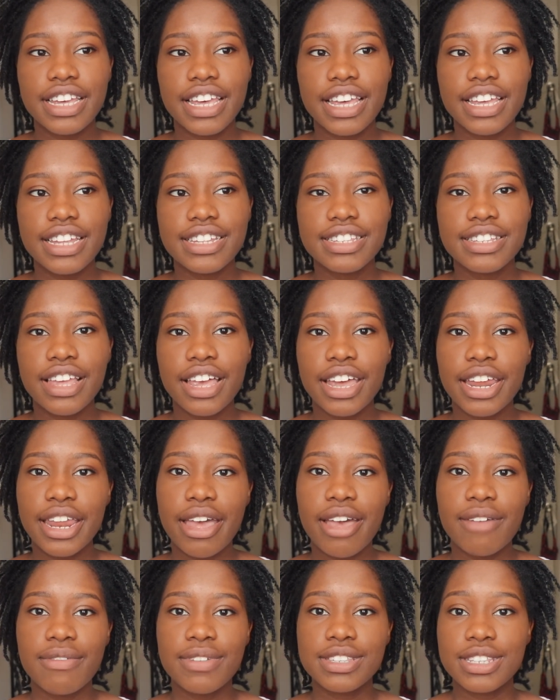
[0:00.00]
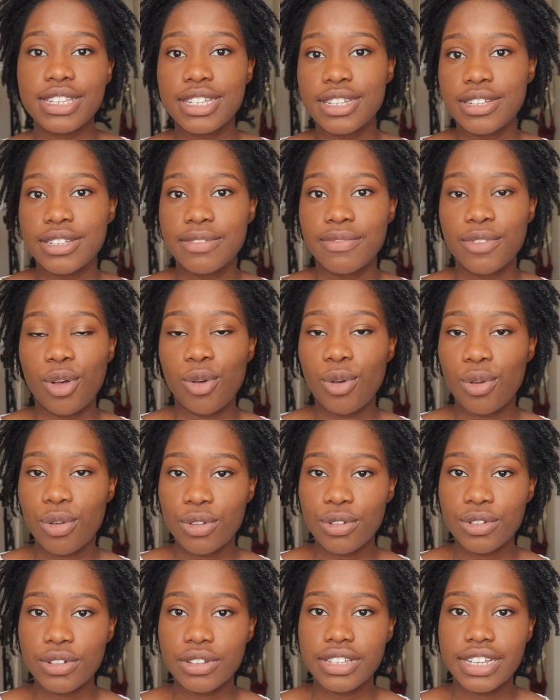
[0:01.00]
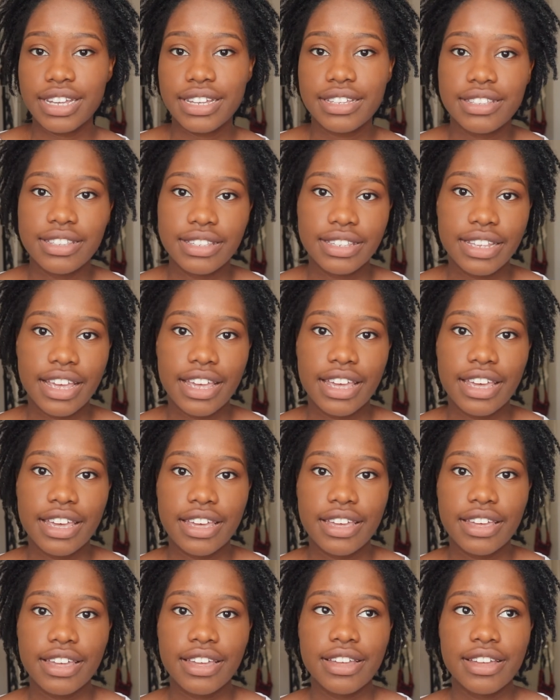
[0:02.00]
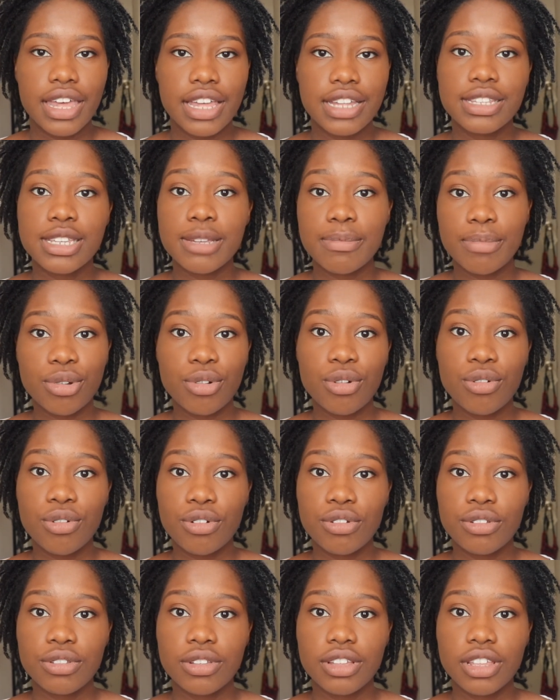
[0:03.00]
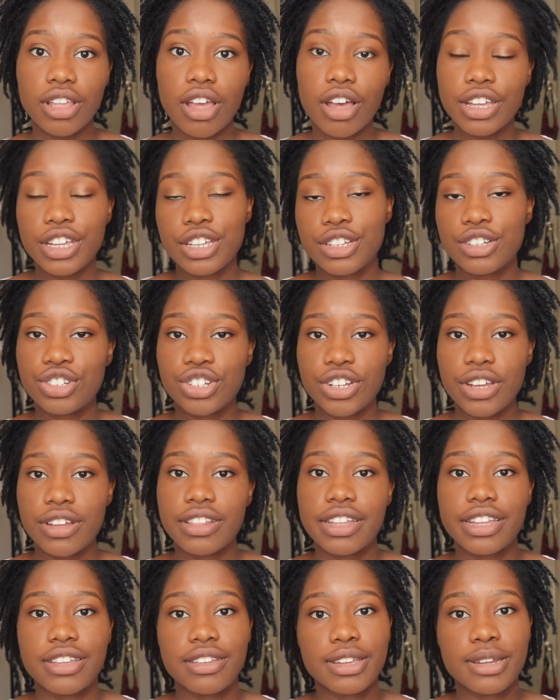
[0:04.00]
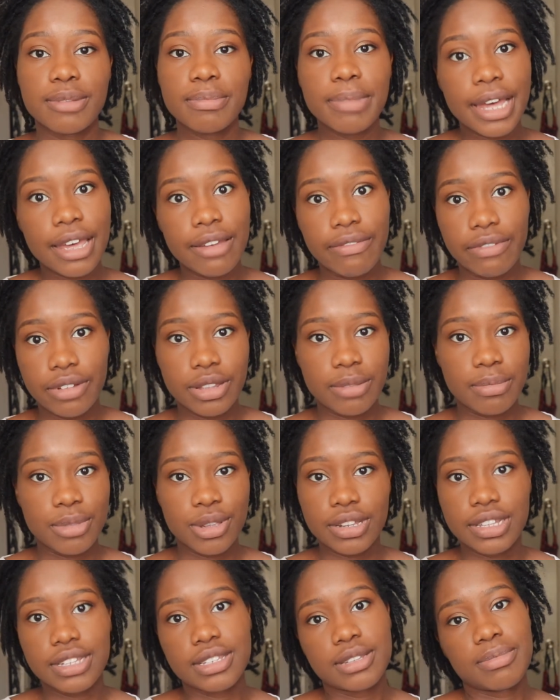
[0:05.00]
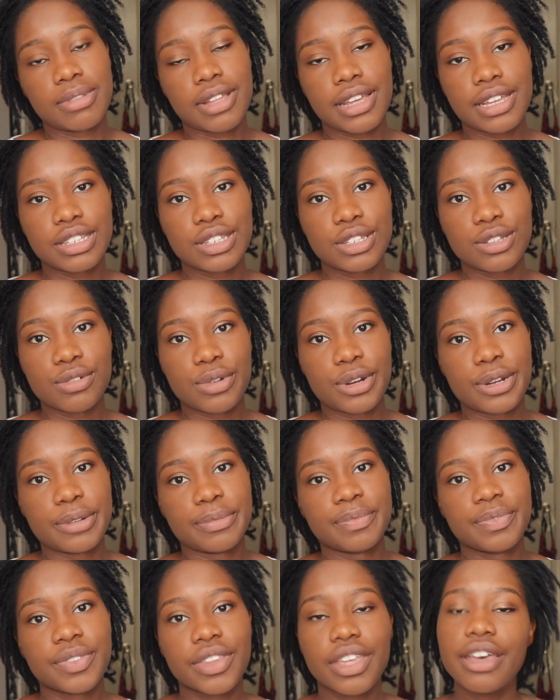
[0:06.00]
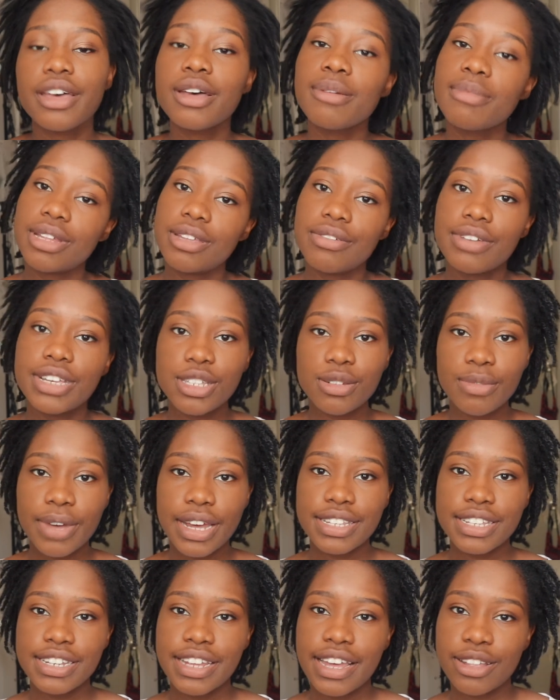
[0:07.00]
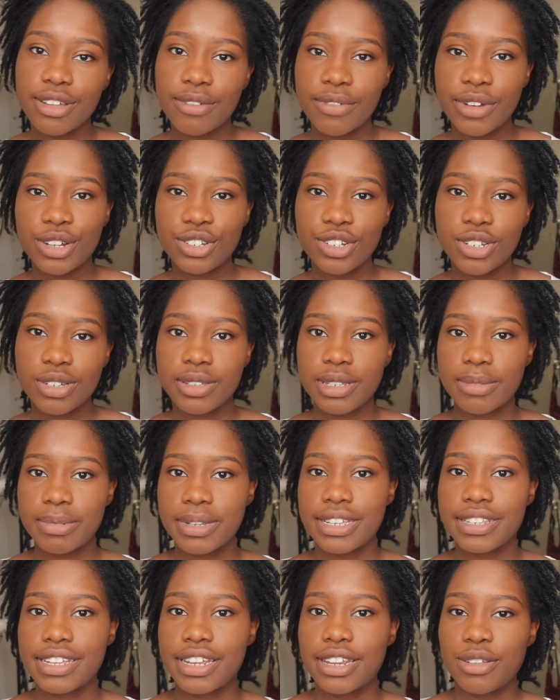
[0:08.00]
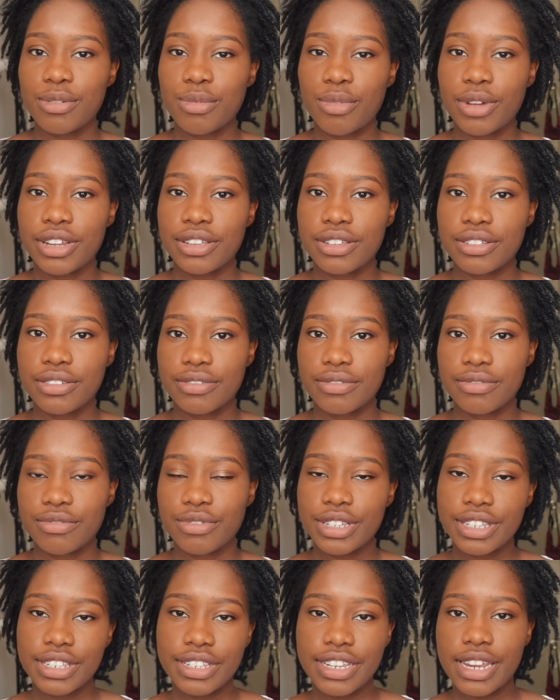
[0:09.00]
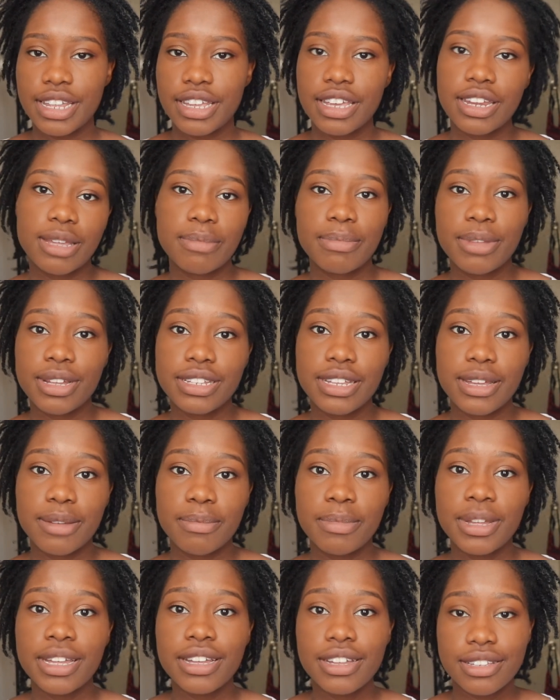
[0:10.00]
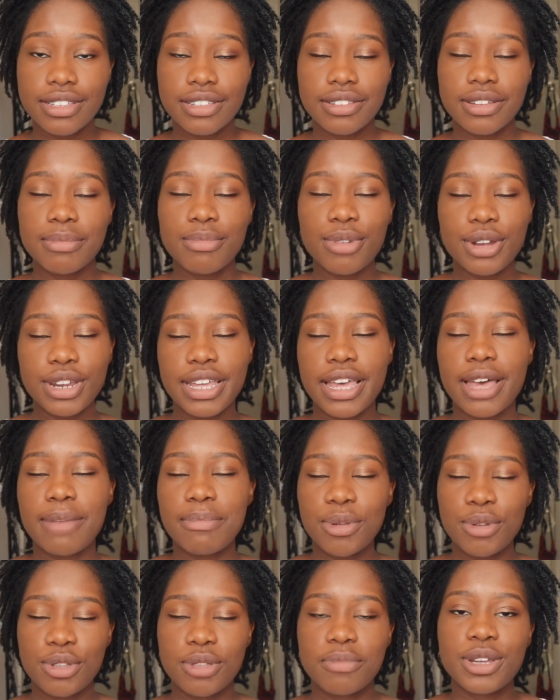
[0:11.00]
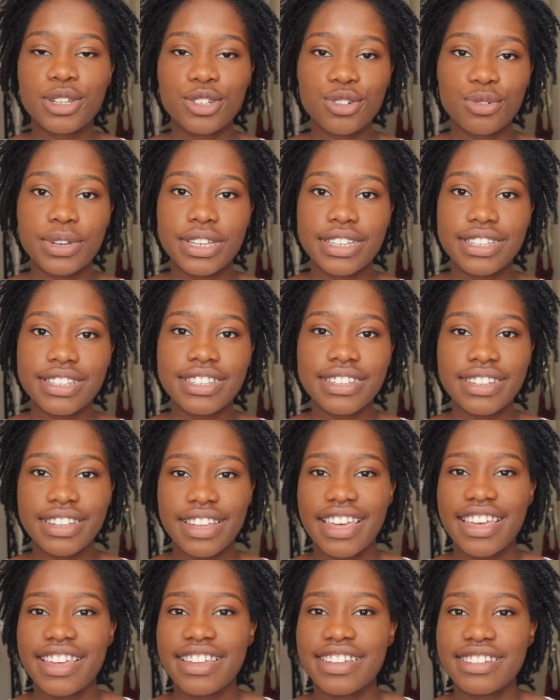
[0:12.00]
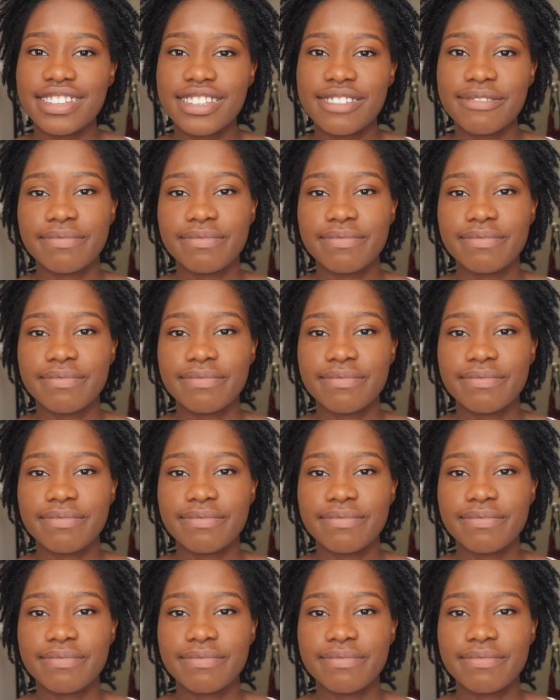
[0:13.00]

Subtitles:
it's not going to have as good of a hold as, say, a typical locking gel that you can buy from the beauty supply store. But the reason why I did aloe vera gel is because I didn't want to risk getting any buildup, so I'm pretty happy with my choice. And